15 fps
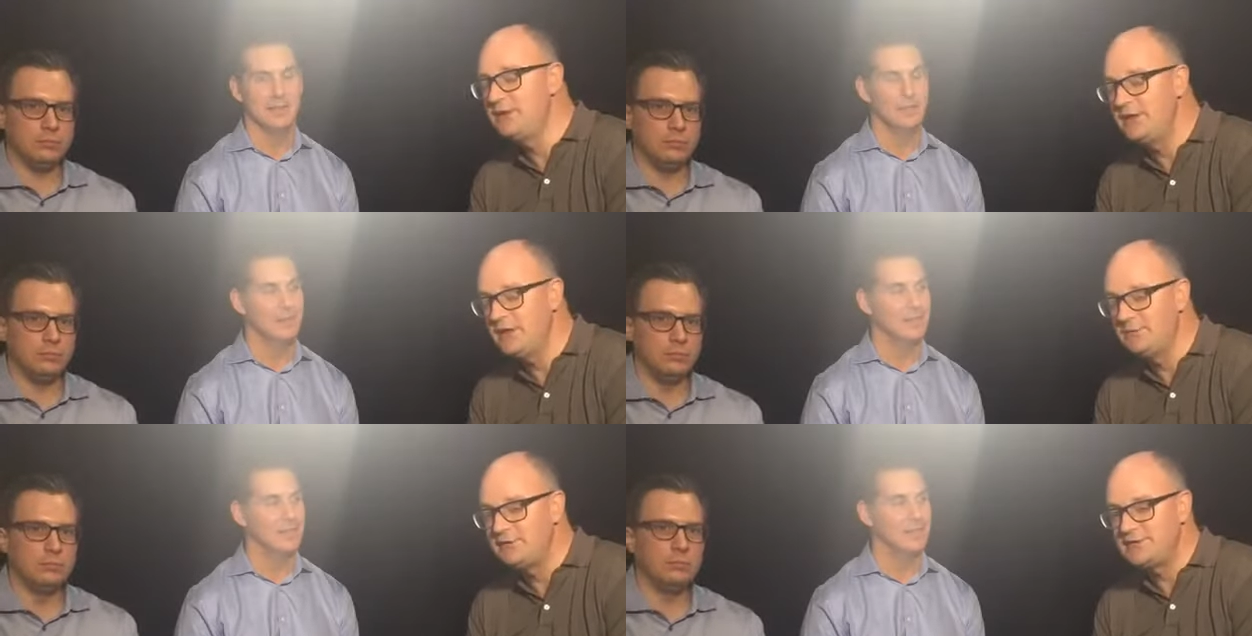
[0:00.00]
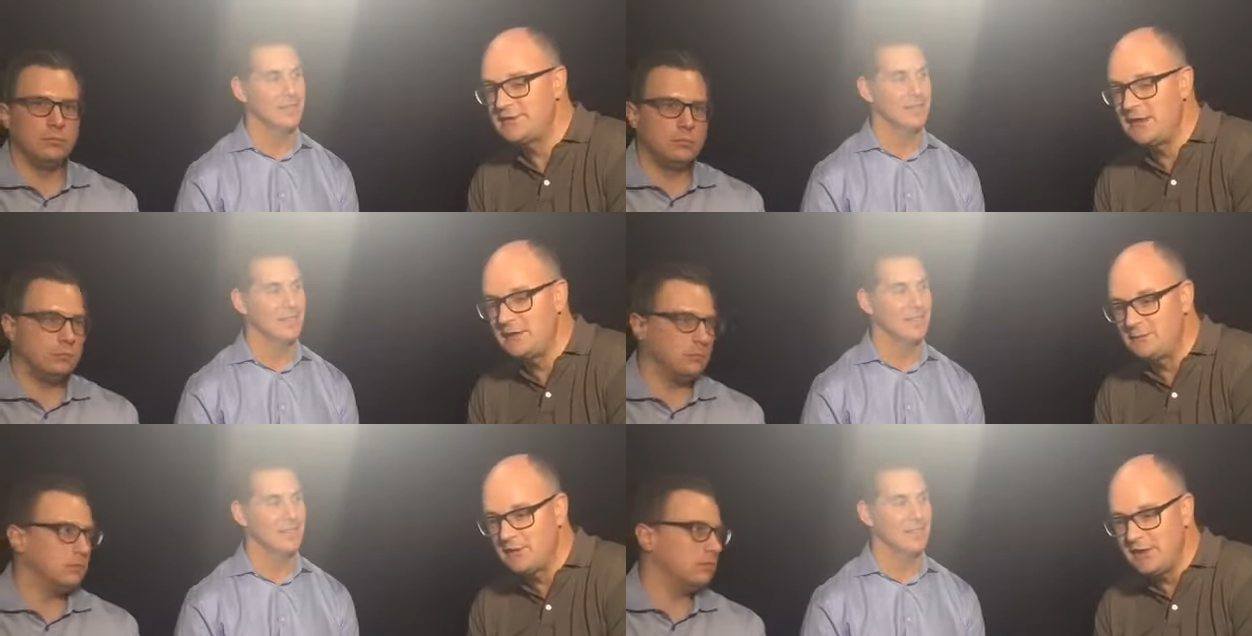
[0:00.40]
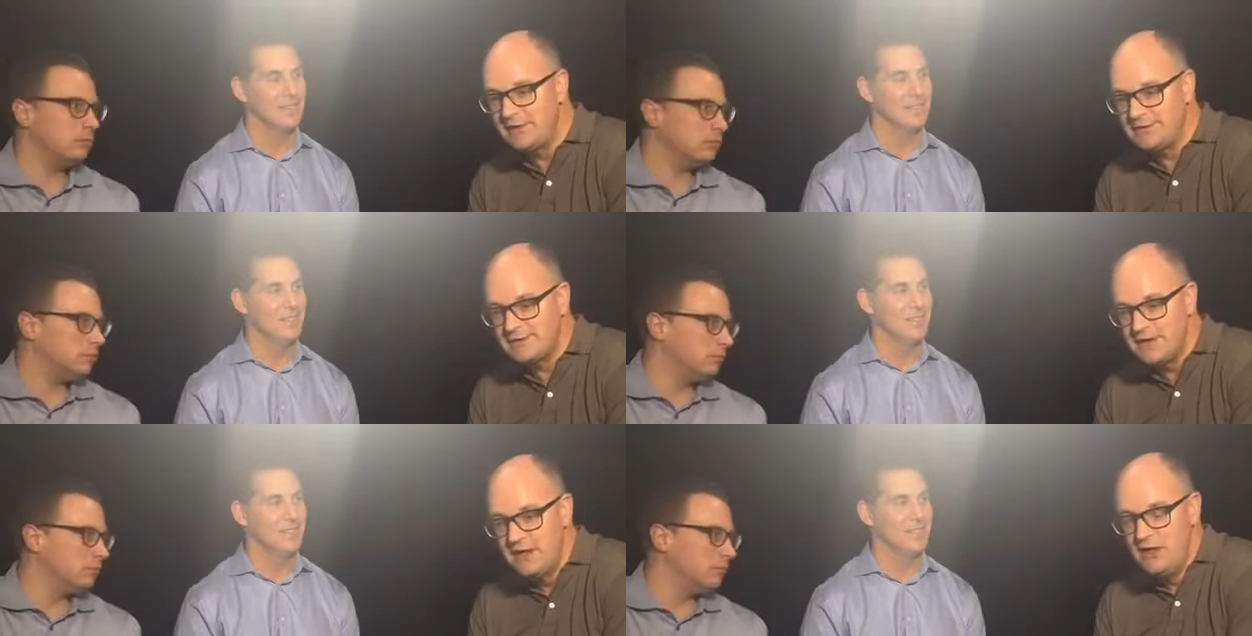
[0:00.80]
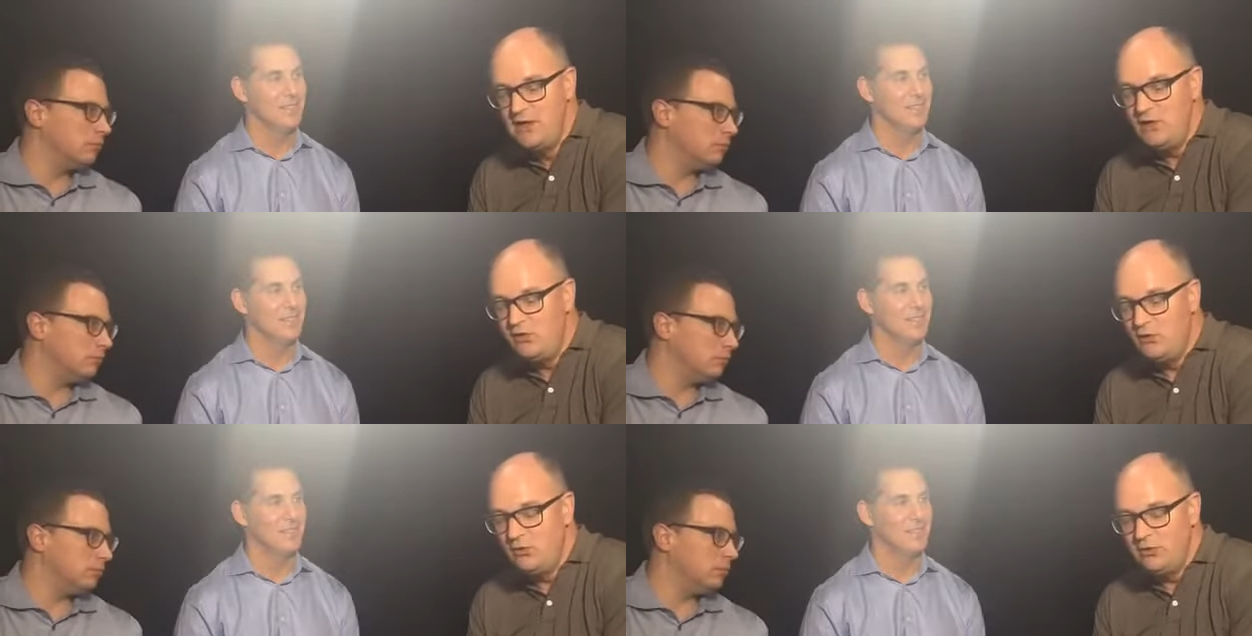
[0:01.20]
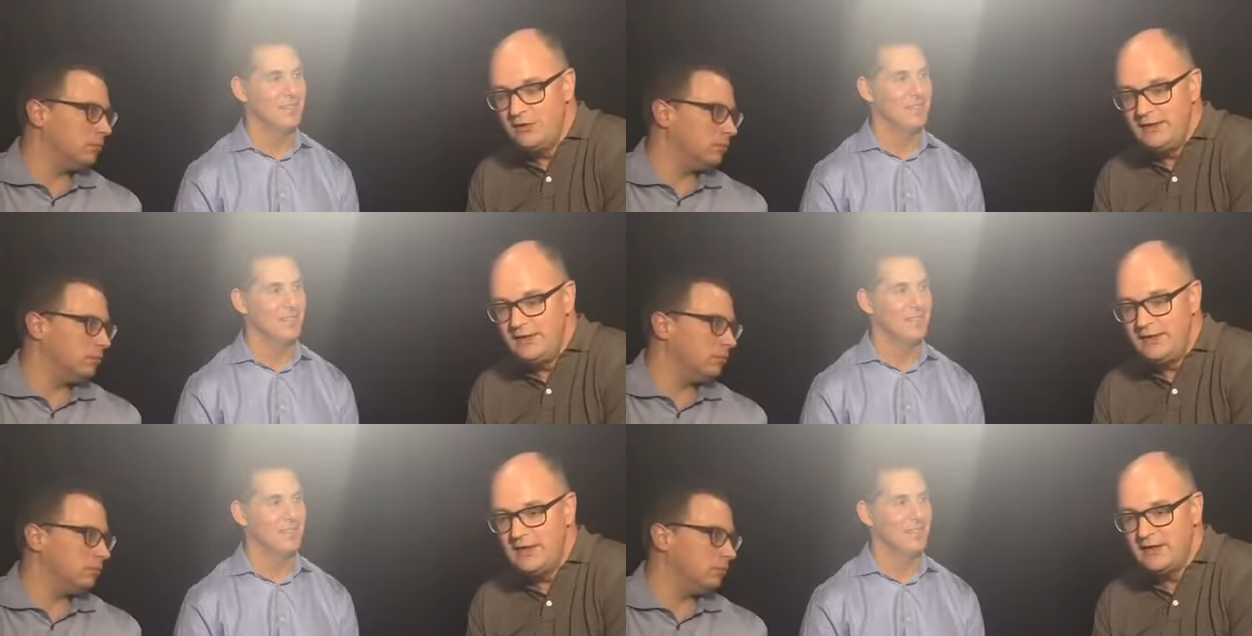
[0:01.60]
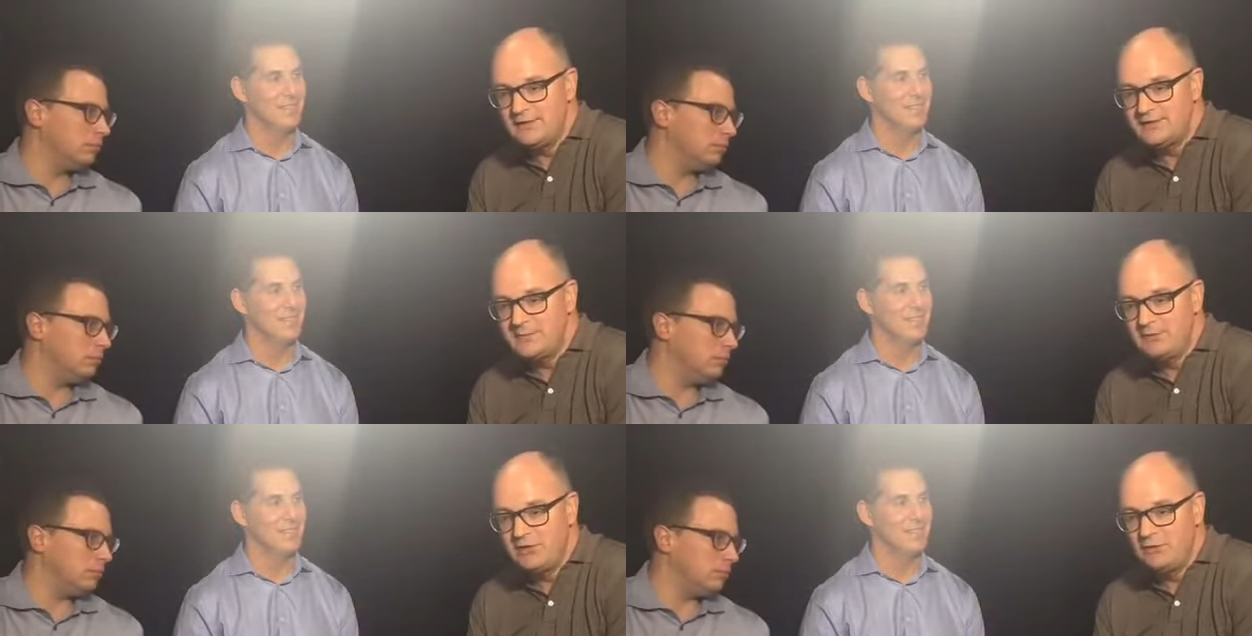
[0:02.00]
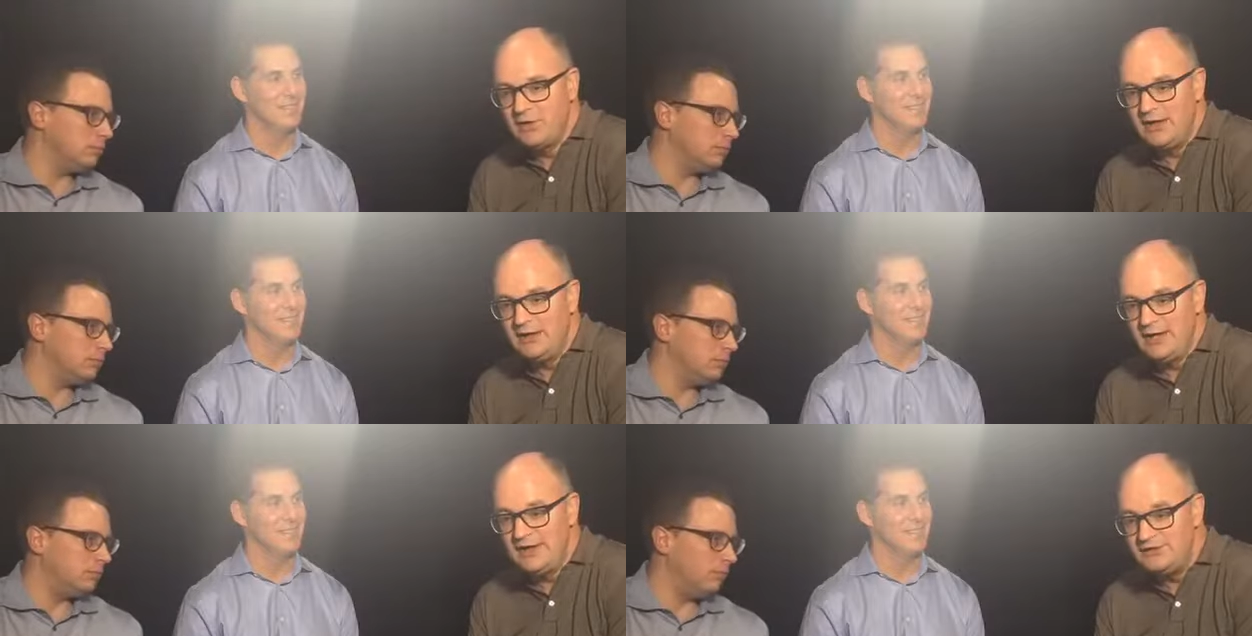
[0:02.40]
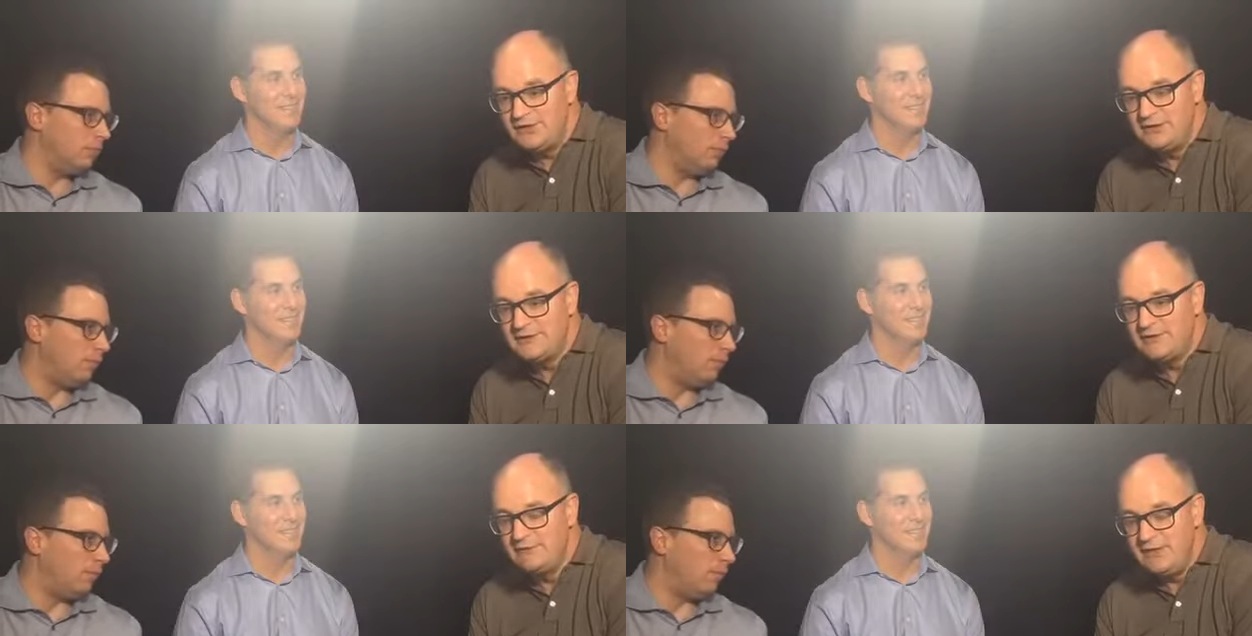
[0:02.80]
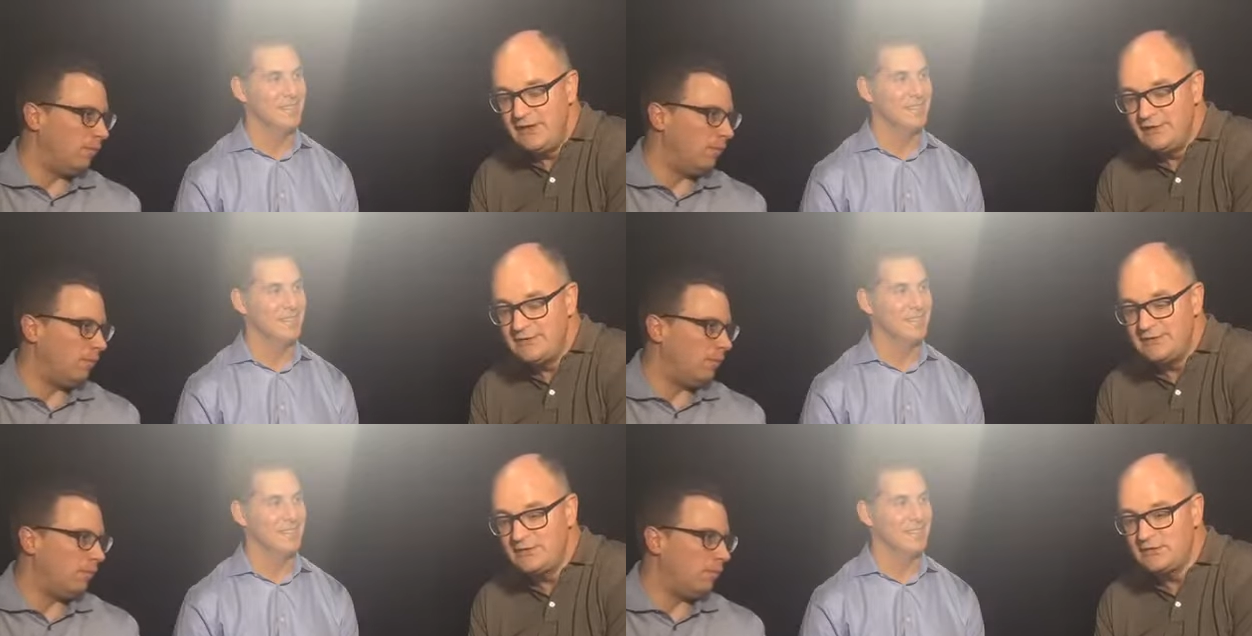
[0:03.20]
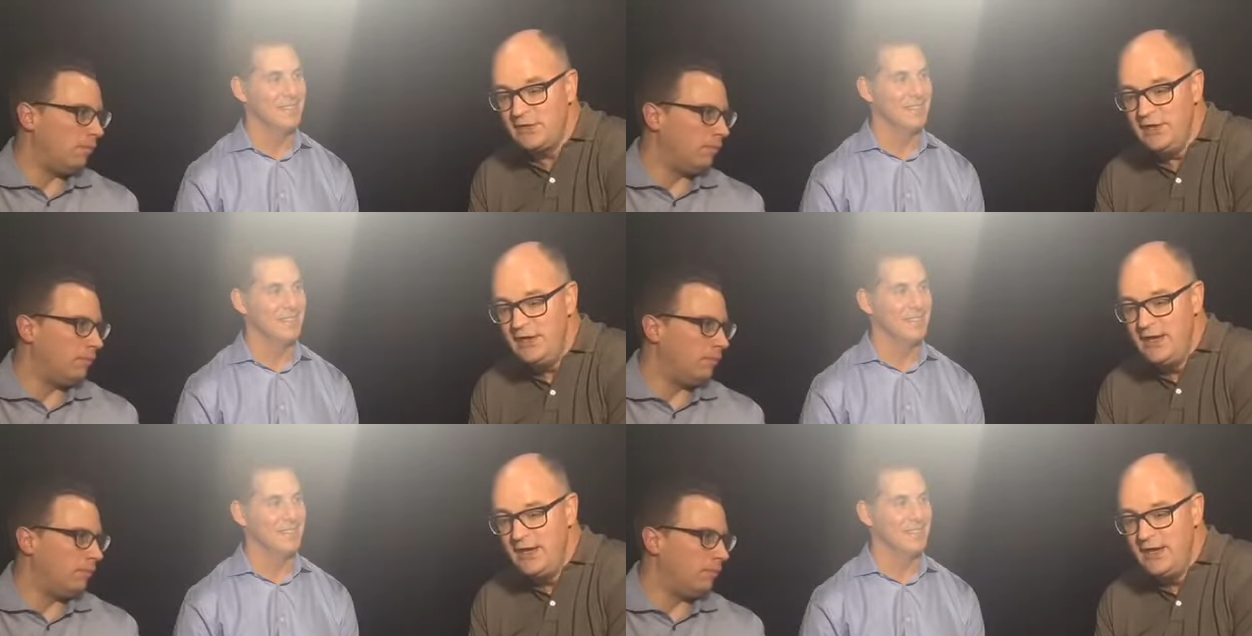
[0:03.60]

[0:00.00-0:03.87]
Speaker 1: Come and celebrate all the uh, some of the great legends of the industry.